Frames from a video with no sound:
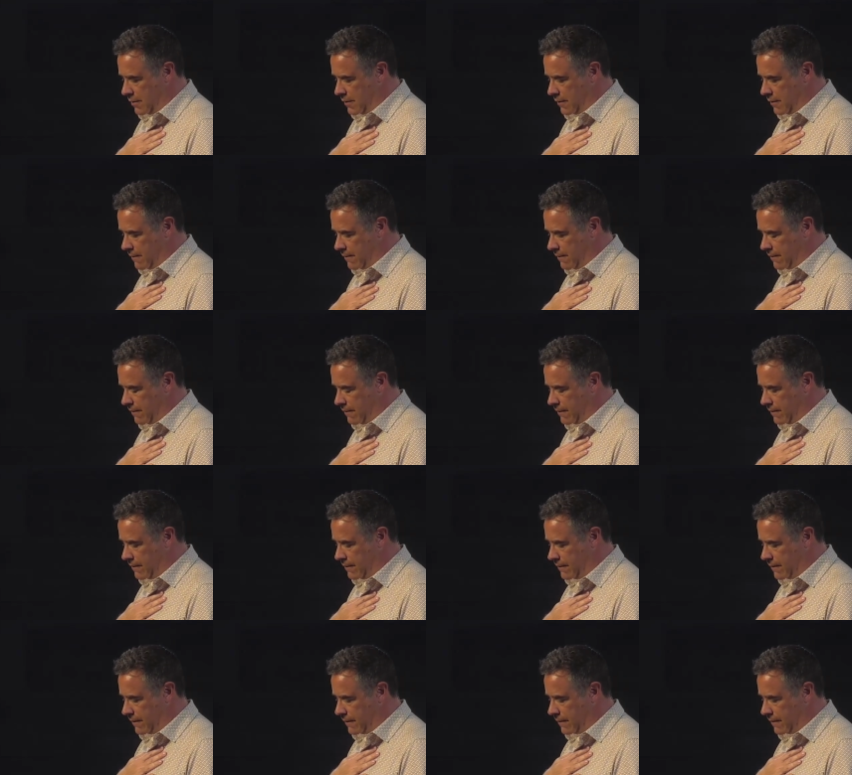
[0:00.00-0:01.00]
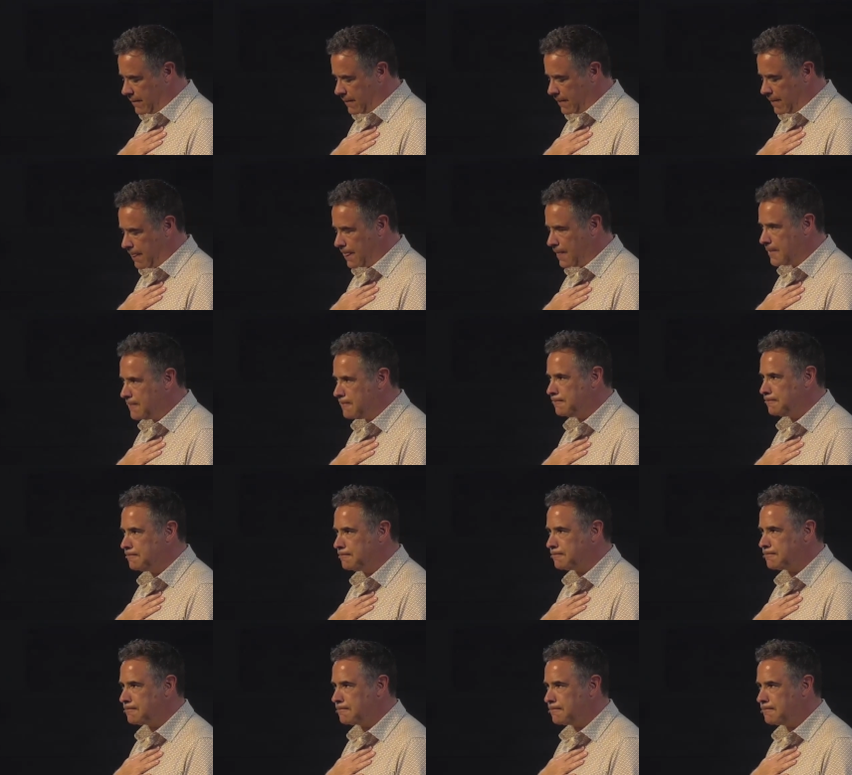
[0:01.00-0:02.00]

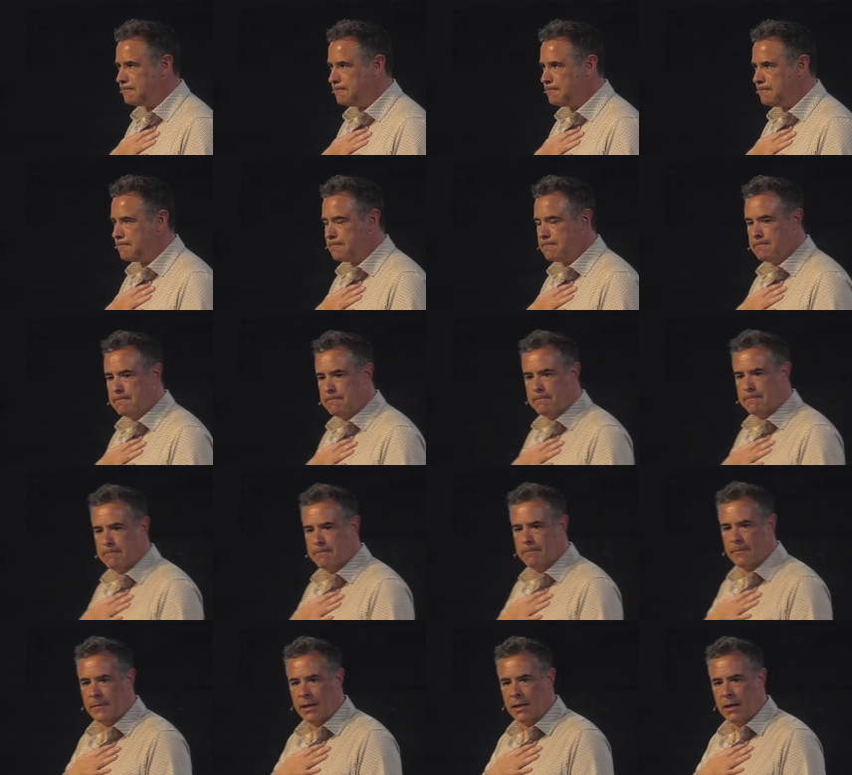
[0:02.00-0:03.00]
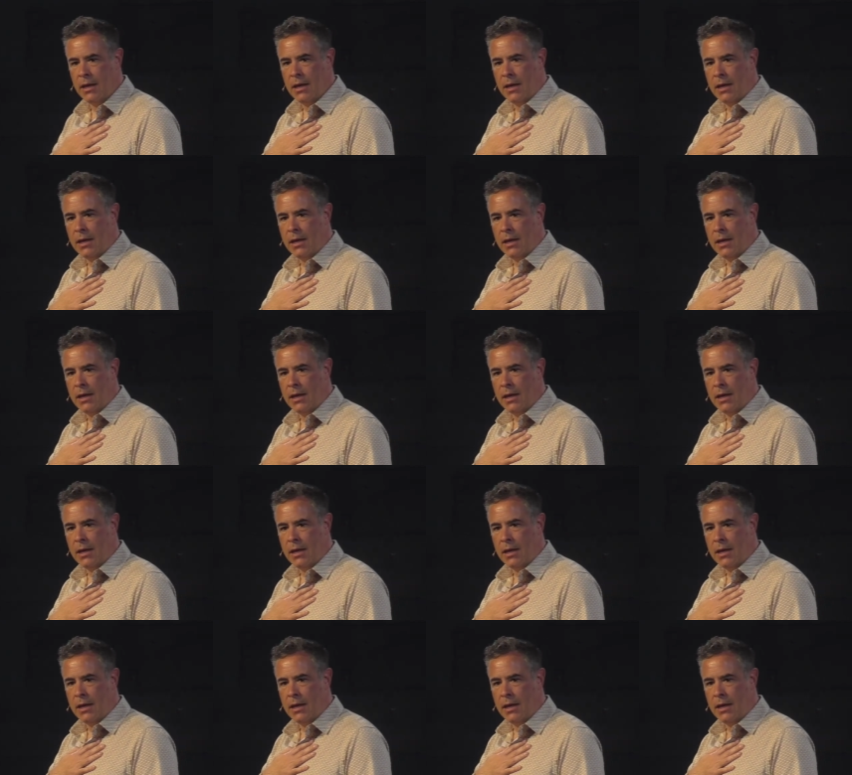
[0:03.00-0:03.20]
No one is speaking in this clip.